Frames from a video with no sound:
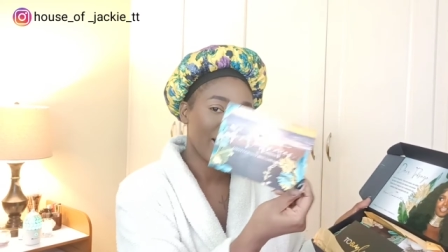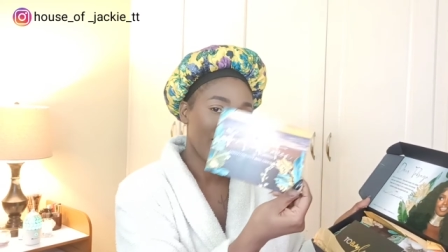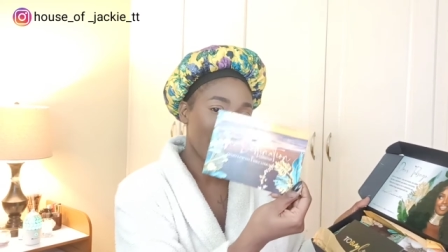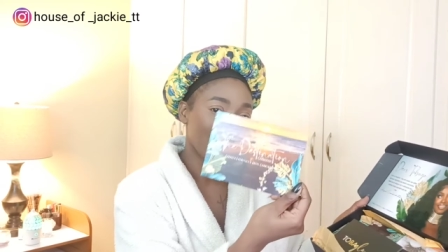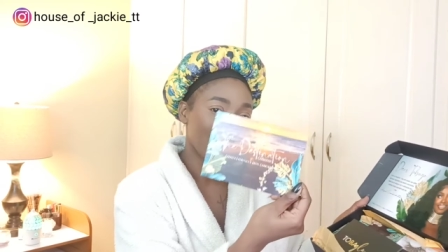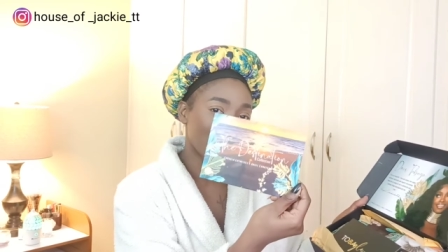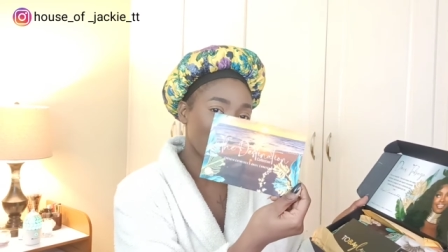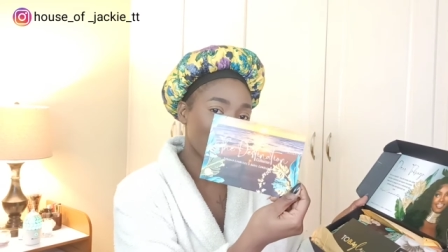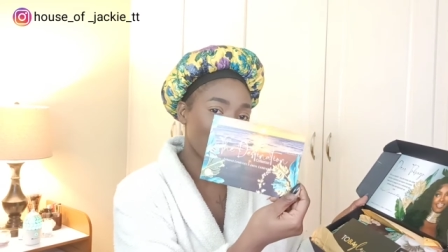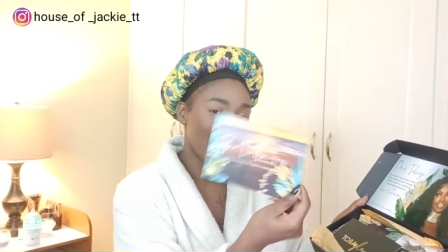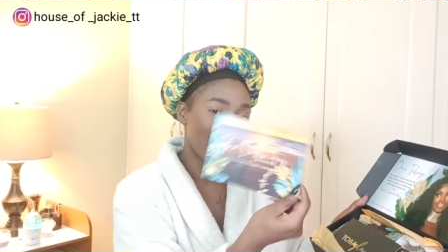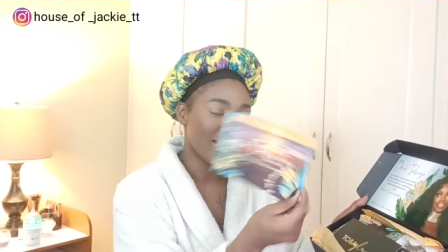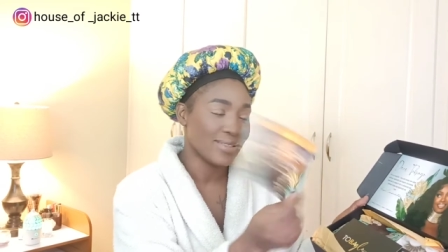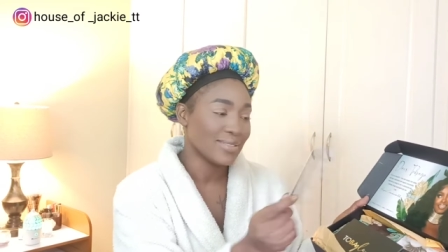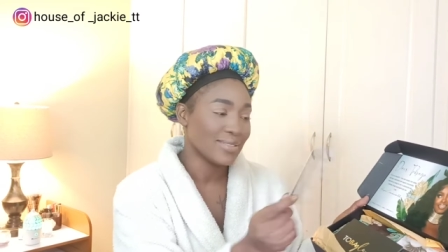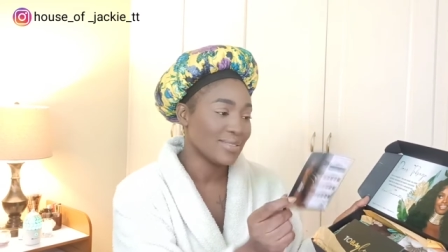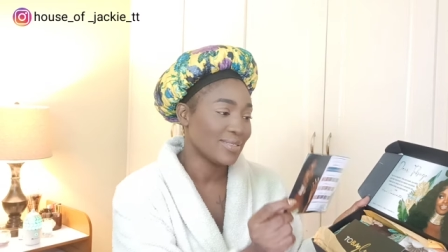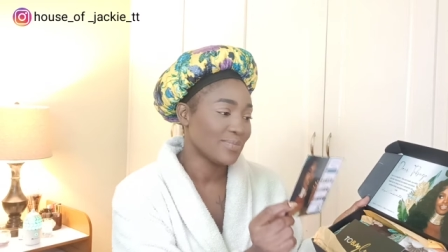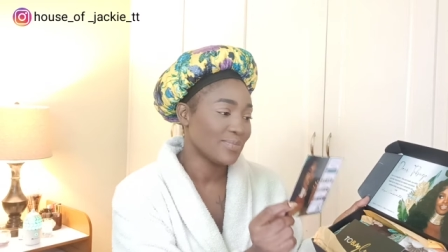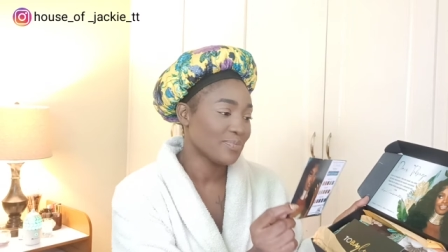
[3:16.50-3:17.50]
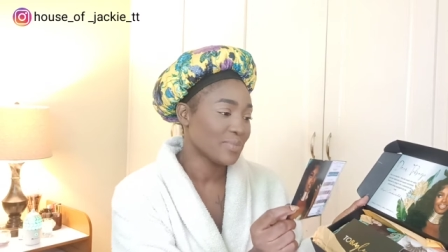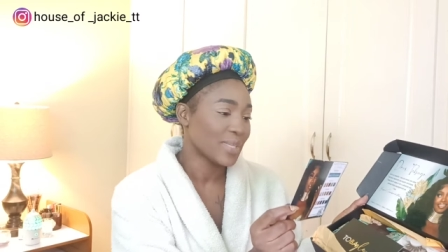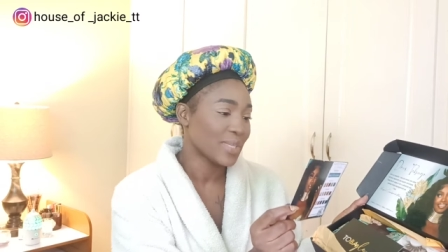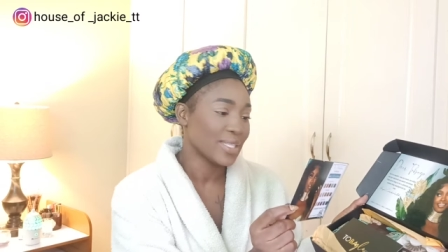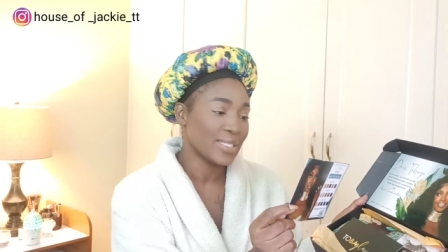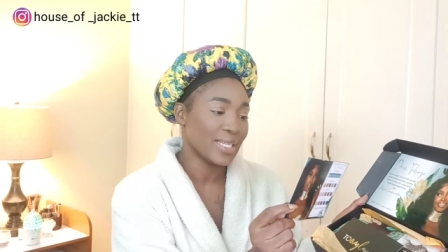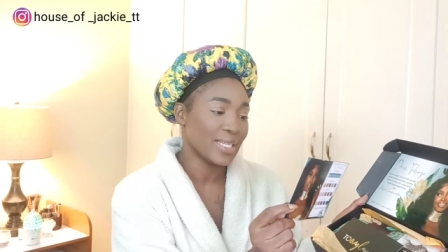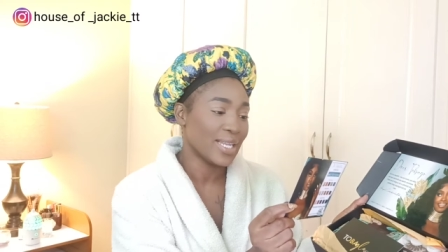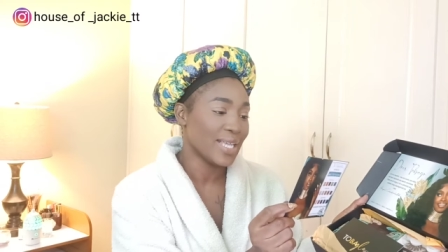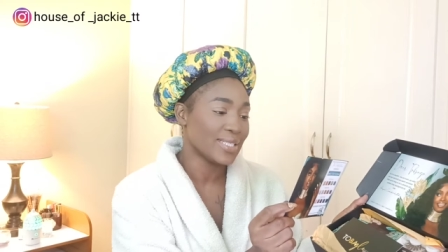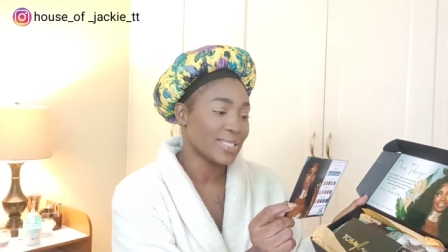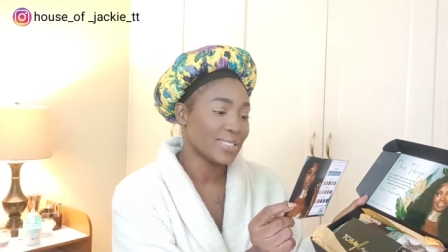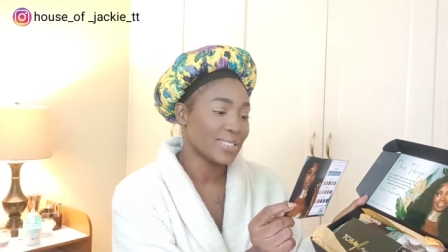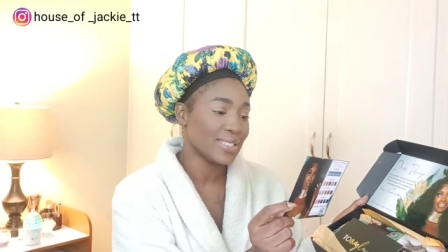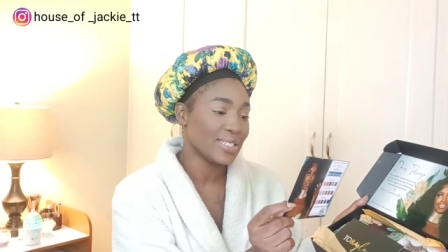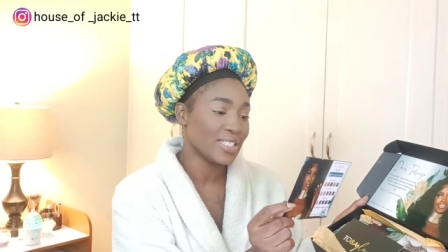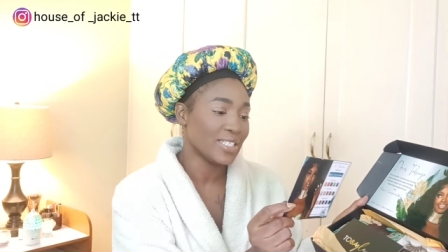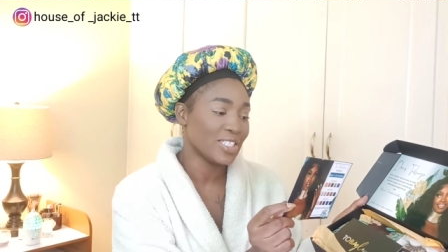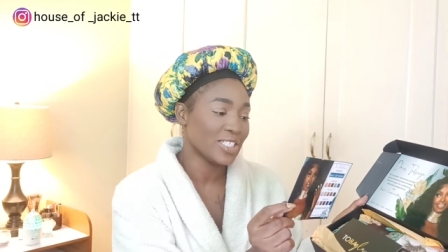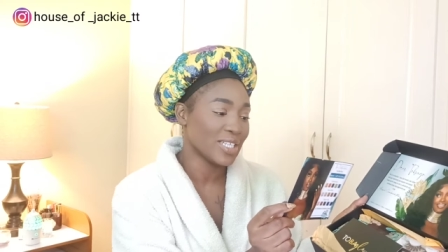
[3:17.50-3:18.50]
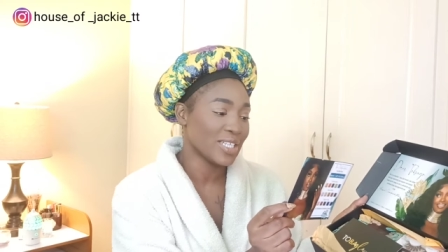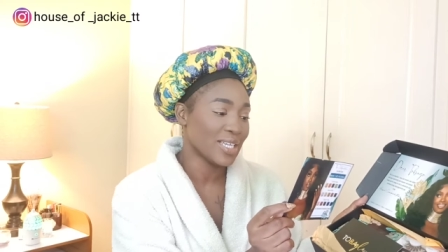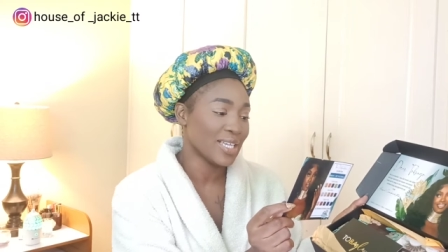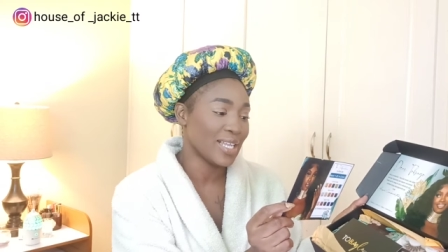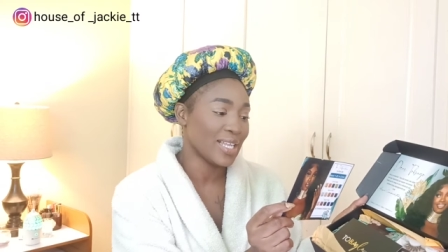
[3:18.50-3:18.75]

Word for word: card says the destination